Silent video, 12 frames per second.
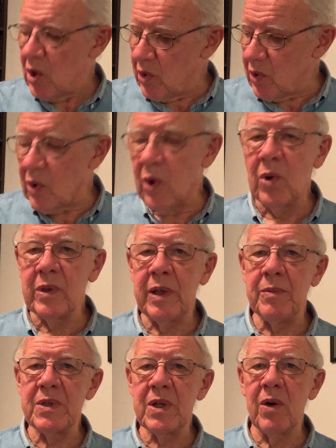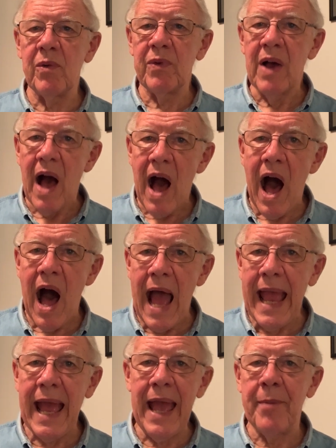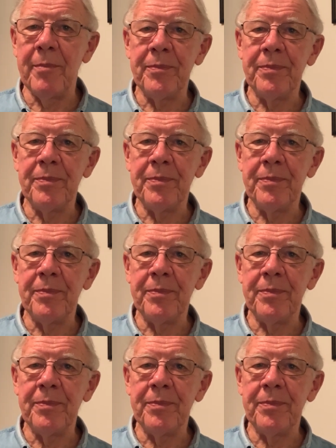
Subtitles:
who called himself I am.